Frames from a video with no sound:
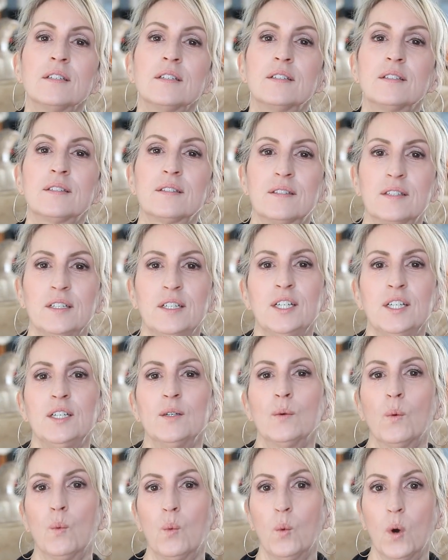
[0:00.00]
to
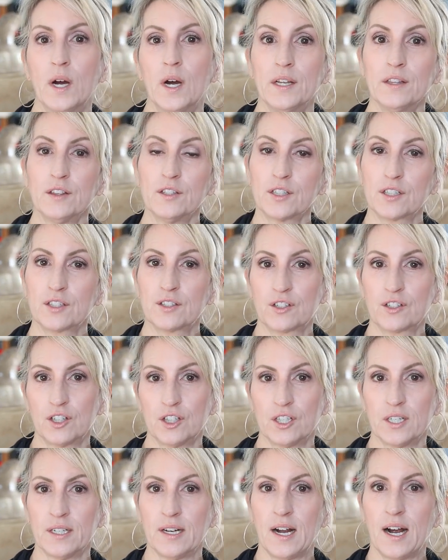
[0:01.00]
see what looks
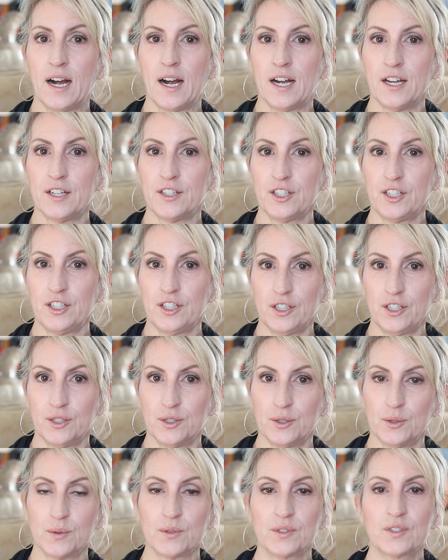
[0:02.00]
good on you.